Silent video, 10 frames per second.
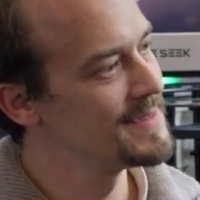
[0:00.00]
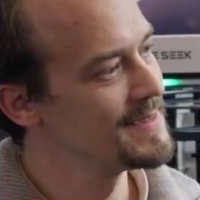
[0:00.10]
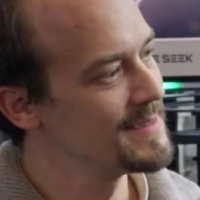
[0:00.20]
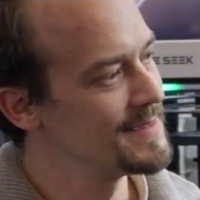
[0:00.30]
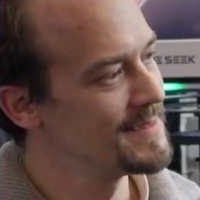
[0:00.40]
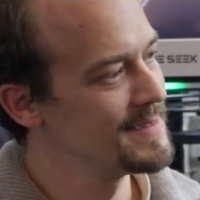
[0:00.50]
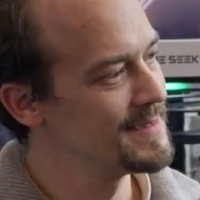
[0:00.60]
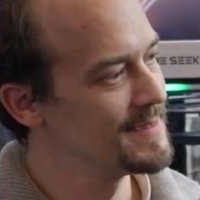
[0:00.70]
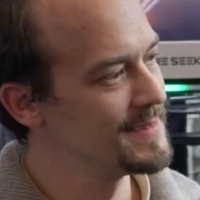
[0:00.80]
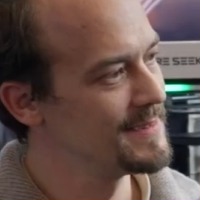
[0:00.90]

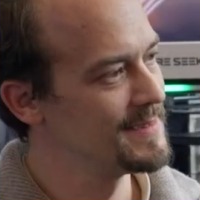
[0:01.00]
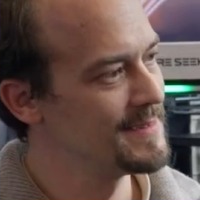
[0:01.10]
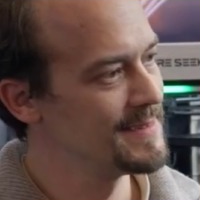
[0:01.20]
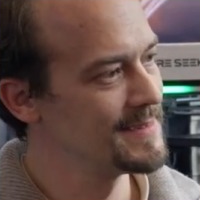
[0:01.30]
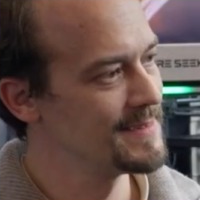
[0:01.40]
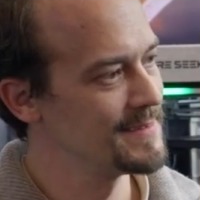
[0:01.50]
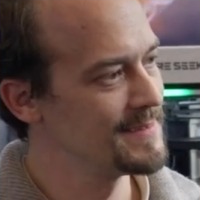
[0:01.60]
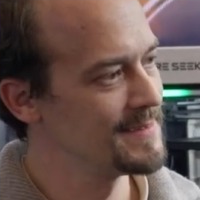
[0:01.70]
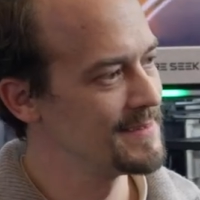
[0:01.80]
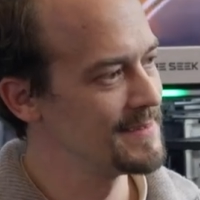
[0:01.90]

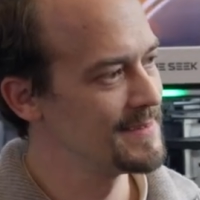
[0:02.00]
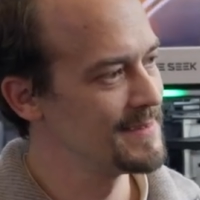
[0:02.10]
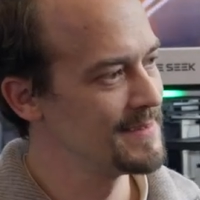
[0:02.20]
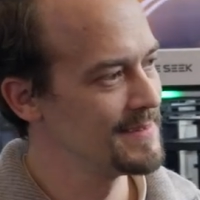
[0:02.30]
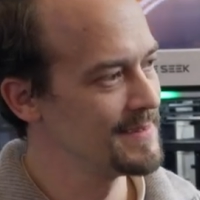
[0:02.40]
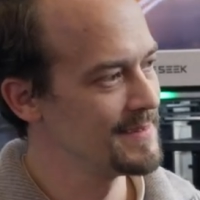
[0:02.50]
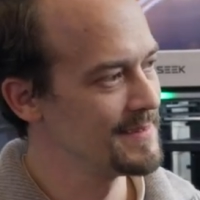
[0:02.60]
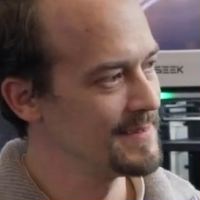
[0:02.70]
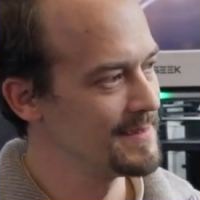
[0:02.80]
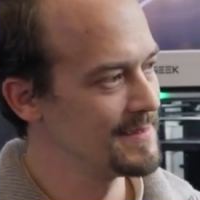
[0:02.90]

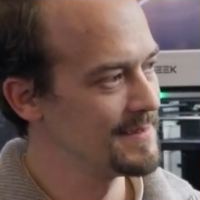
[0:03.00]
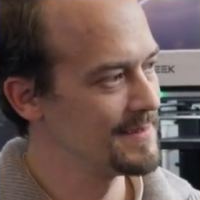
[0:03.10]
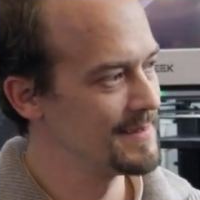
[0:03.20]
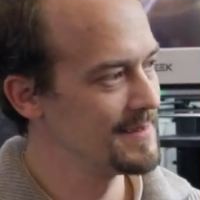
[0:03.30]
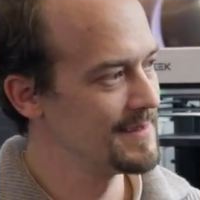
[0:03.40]
The person shown says nothing.